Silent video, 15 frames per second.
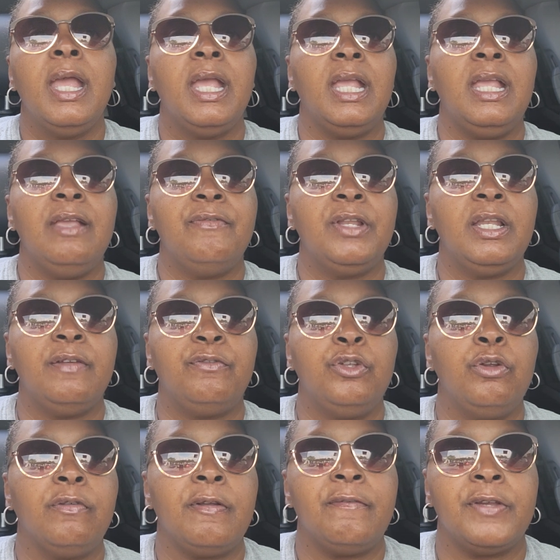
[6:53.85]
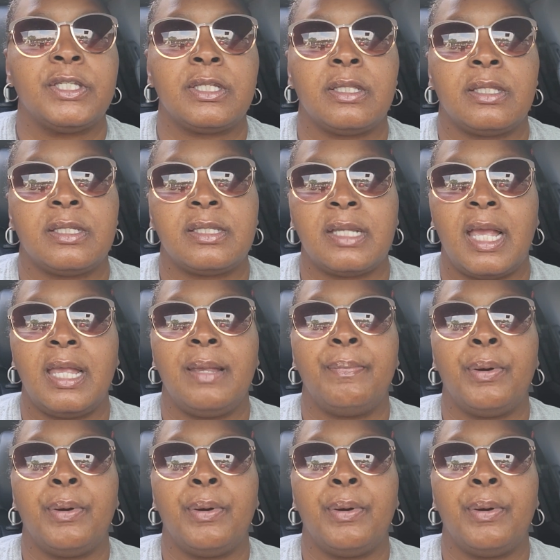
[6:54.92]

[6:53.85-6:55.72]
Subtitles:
Even if you revisit the same